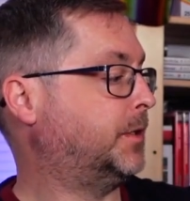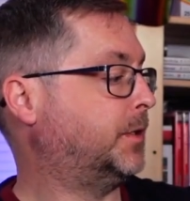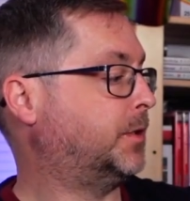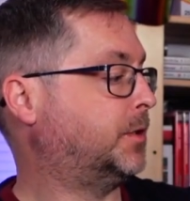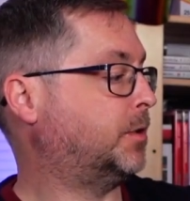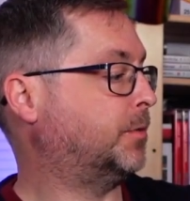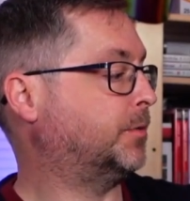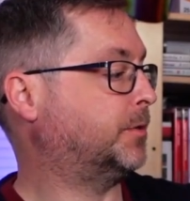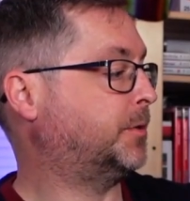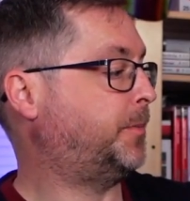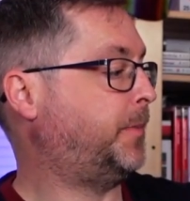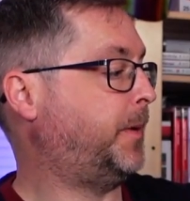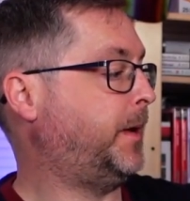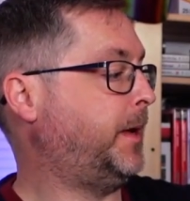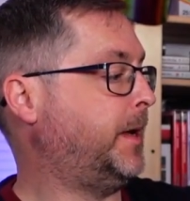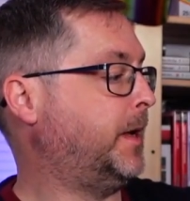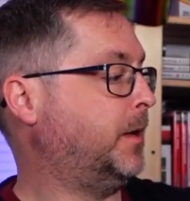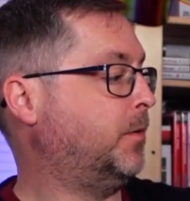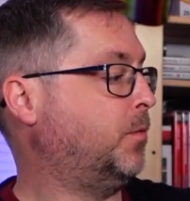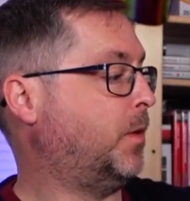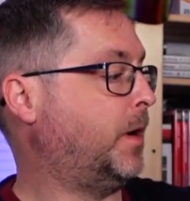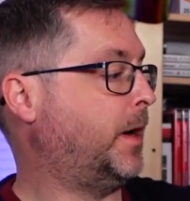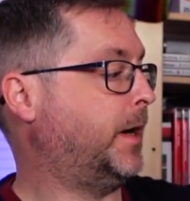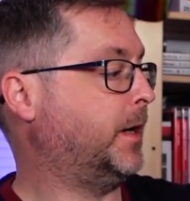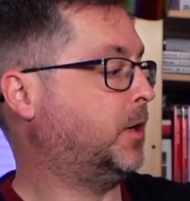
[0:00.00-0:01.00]
So it's
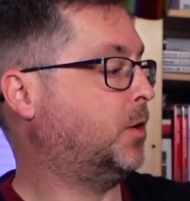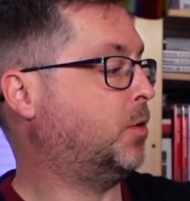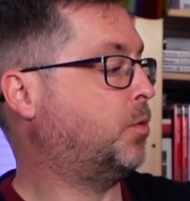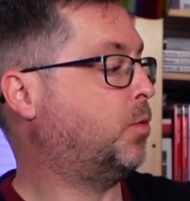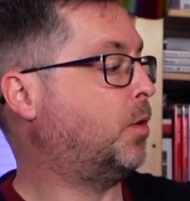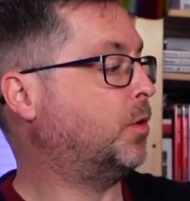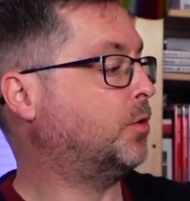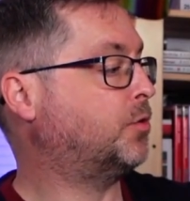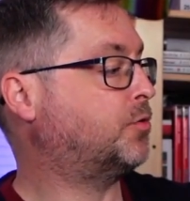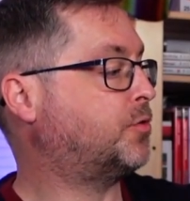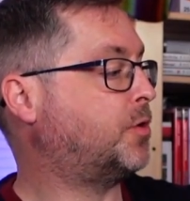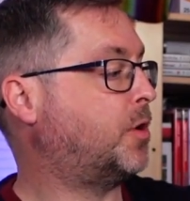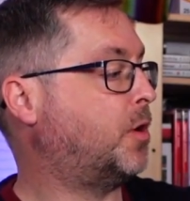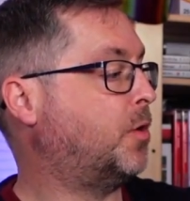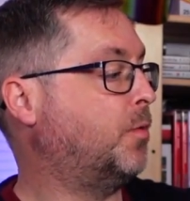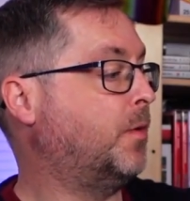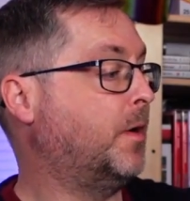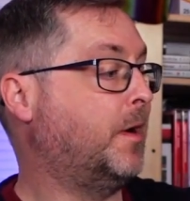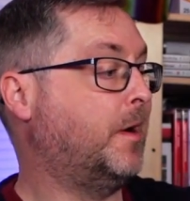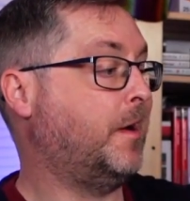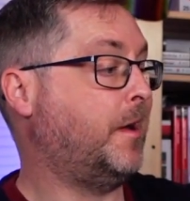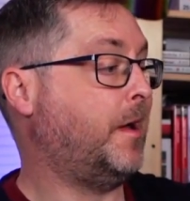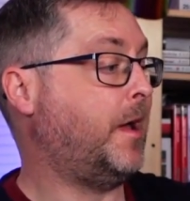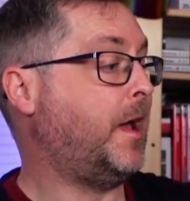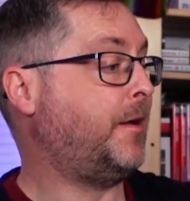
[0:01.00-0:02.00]
PNY Quadro
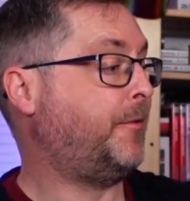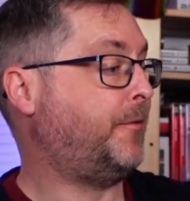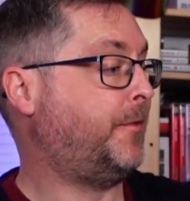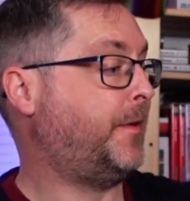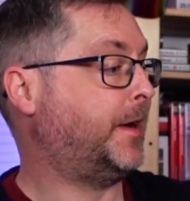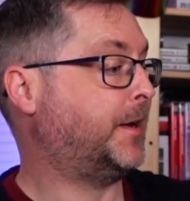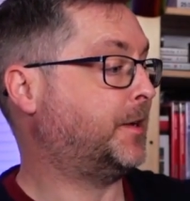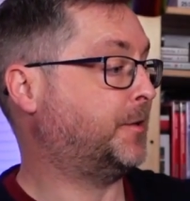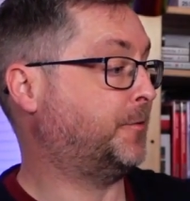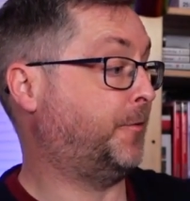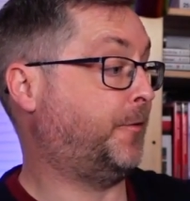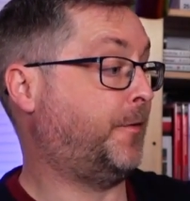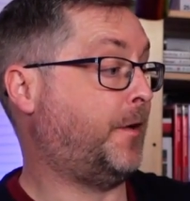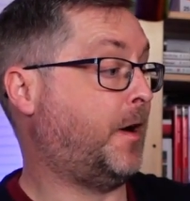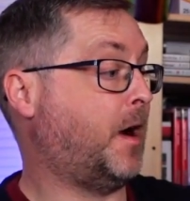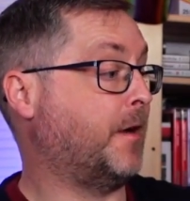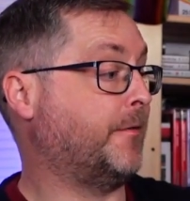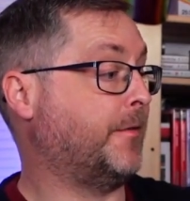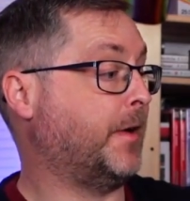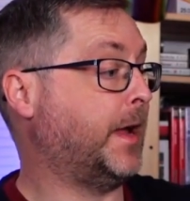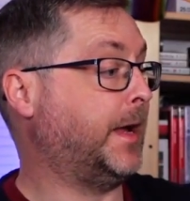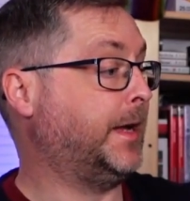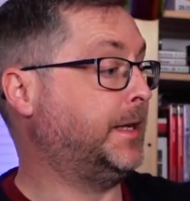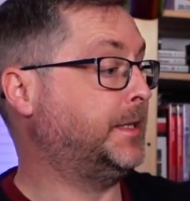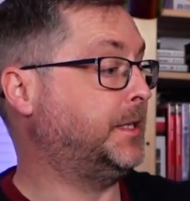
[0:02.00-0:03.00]
FX
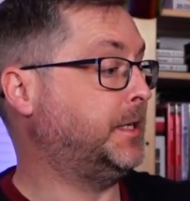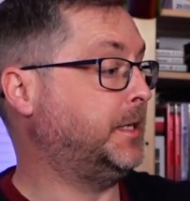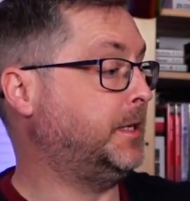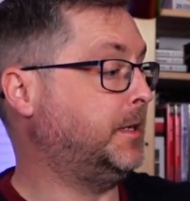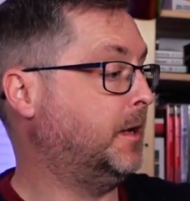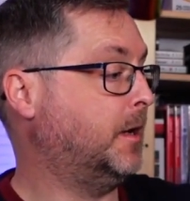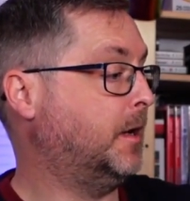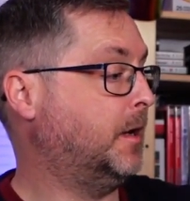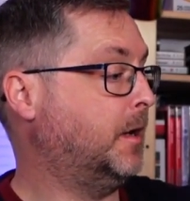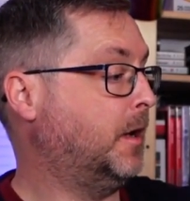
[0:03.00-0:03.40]
580,